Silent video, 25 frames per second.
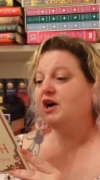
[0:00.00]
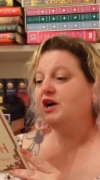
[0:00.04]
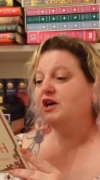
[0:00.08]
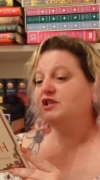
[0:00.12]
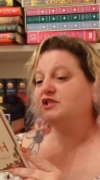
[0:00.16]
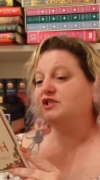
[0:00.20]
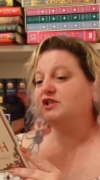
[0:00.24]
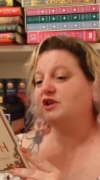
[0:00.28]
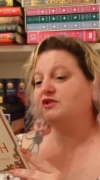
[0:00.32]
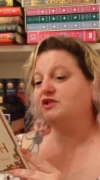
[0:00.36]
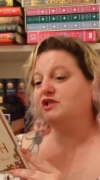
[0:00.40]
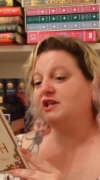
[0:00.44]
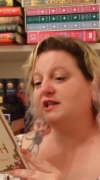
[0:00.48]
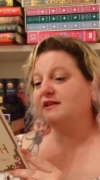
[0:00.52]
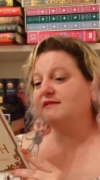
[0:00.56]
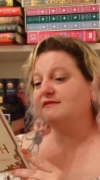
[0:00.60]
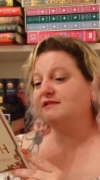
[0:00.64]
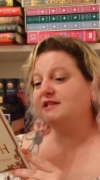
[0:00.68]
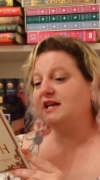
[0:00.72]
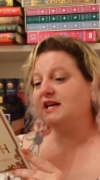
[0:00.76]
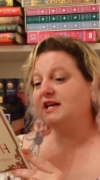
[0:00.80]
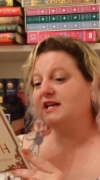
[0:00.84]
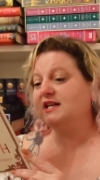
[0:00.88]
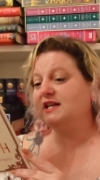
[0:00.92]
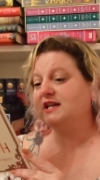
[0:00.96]
So she lives
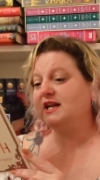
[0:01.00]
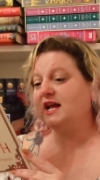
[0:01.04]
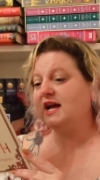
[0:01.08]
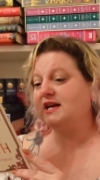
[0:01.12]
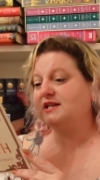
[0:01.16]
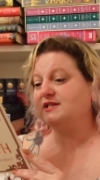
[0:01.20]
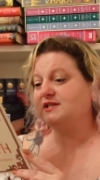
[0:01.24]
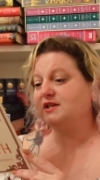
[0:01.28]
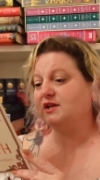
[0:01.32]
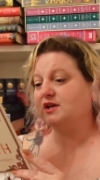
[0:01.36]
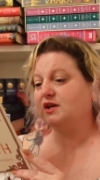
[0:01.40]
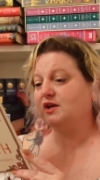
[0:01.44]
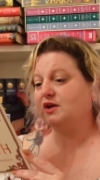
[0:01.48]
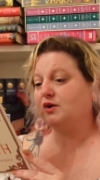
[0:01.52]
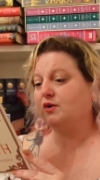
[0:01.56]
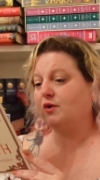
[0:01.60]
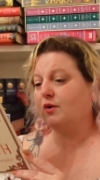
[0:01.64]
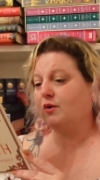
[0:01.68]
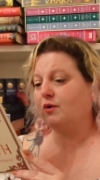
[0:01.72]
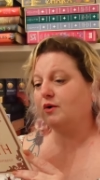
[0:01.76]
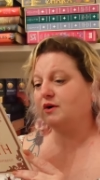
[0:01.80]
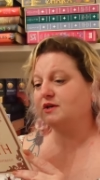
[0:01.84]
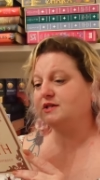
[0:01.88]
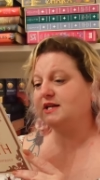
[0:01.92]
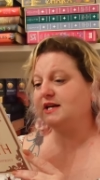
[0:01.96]
hidden as a
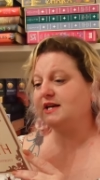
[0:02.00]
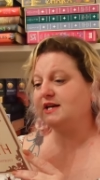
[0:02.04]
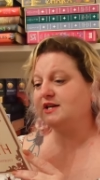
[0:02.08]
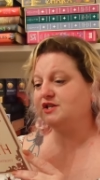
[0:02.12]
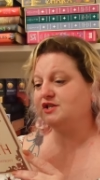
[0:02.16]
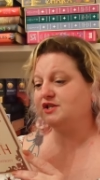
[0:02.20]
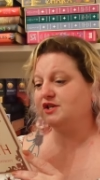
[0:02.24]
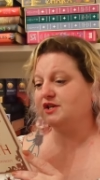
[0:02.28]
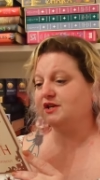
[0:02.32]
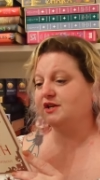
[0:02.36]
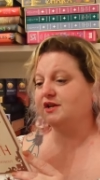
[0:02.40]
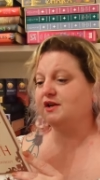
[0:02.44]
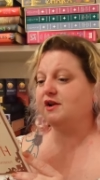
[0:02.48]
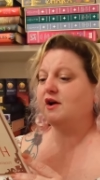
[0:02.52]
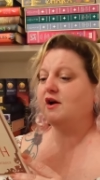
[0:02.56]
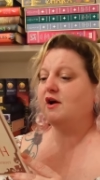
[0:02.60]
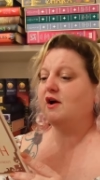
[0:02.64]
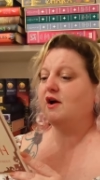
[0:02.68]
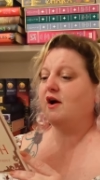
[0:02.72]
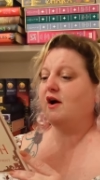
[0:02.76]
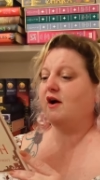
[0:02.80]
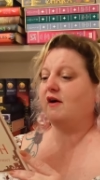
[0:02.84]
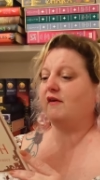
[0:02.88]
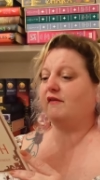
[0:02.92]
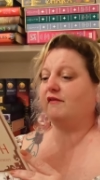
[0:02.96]
courtesan
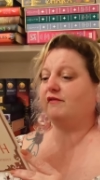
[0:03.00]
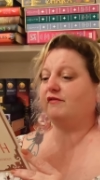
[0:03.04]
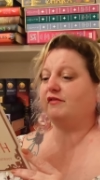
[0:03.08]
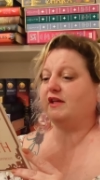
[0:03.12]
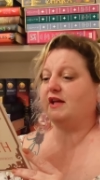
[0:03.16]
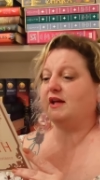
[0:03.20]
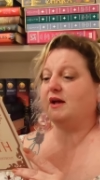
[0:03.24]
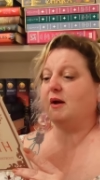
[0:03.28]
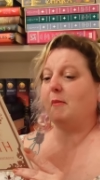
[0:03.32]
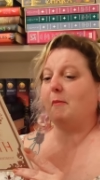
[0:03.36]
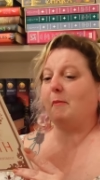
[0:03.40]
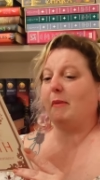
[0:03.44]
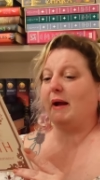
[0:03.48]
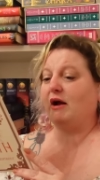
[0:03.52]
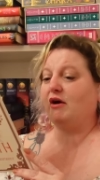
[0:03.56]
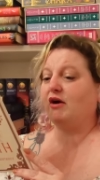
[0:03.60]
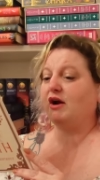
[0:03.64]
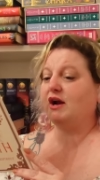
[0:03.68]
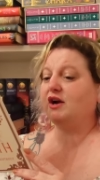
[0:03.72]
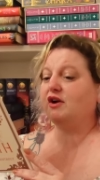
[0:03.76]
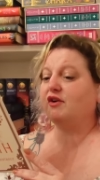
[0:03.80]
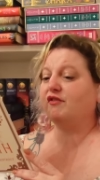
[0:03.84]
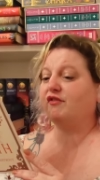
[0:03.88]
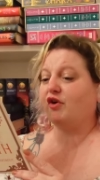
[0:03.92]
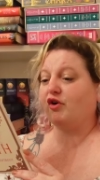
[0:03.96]
of the
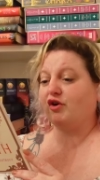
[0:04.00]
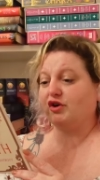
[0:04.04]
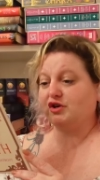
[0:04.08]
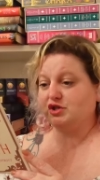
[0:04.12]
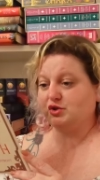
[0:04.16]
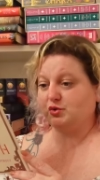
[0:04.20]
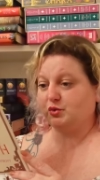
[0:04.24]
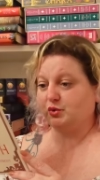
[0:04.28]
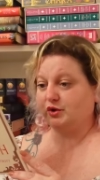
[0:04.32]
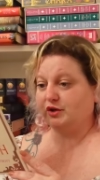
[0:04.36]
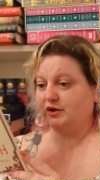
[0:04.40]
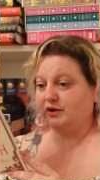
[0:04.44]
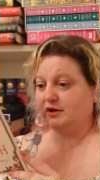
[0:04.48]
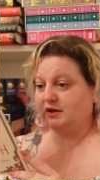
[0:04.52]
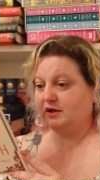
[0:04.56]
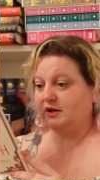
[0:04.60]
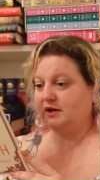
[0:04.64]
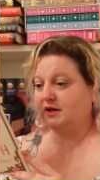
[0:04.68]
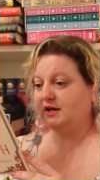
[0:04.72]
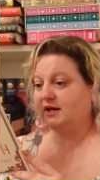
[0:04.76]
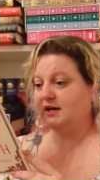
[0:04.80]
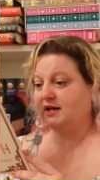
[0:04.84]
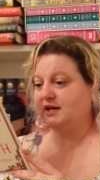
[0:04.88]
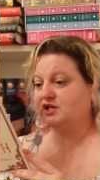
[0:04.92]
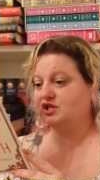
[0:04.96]
Baron of Archwood.
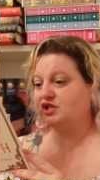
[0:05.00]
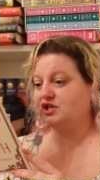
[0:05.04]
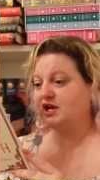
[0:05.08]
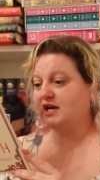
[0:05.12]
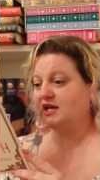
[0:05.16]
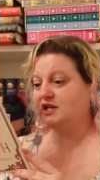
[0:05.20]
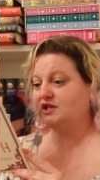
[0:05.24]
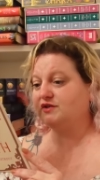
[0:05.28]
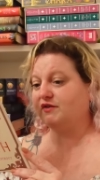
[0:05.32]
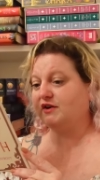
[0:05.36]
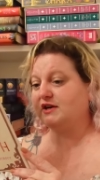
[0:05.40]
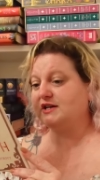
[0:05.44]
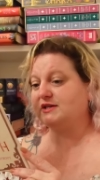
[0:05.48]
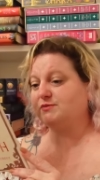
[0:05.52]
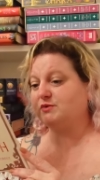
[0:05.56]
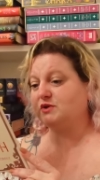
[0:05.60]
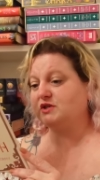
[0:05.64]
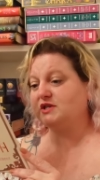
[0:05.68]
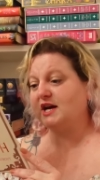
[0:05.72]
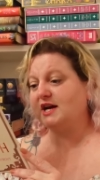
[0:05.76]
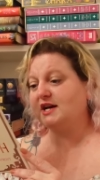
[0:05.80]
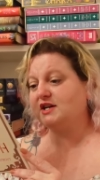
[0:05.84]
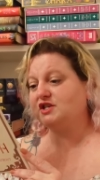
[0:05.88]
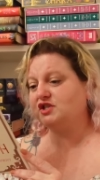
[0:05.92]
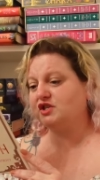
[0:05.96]
In exchange for his
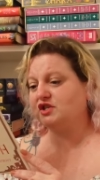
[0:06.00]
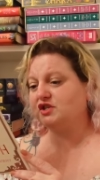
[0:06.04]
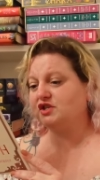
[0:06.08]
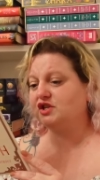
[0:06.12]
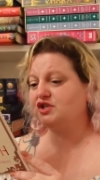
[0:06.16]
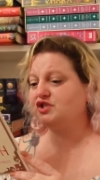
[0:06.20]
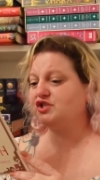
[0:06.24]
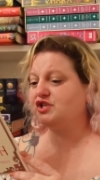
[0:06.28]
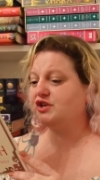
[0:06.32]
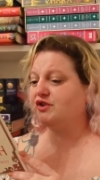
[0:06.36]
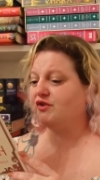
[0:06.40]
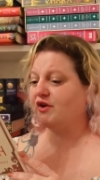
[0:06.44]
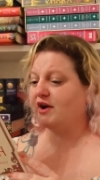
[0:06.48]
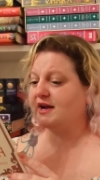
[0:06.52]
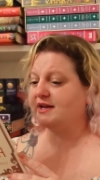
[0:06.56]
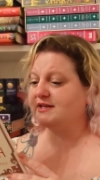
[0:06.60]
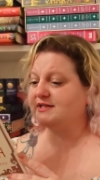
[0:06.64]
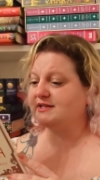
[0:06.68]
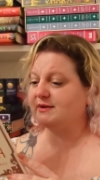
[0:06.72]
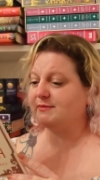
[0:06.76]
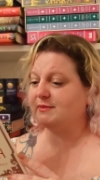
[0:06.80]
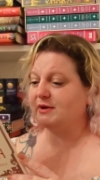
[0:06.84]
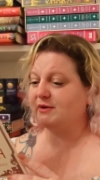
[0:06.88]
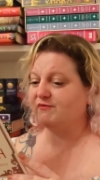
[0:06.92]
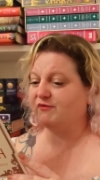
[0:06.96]
protection, she grants
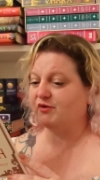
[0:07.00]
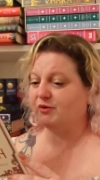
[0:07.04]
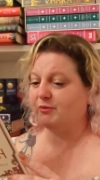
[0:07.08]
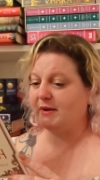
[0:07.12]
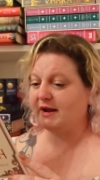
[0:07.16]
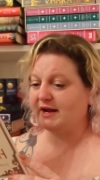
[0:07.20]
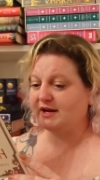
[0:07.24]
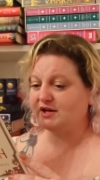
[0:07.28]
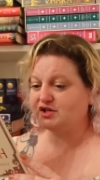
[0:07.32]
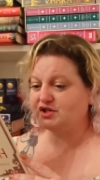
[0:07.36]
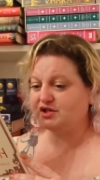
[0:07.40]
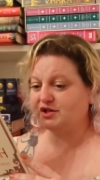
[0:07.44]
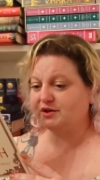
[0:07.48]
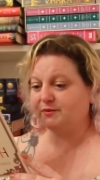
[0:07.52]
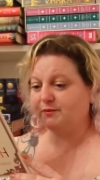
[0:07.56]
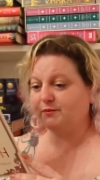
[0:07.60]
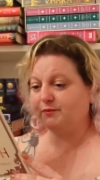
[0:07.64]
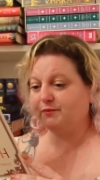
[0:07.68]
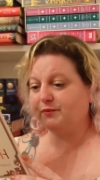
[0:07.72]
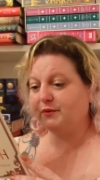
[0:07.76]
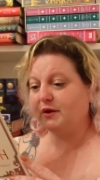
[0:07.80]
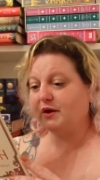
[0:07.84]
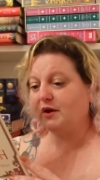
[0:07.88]
him information.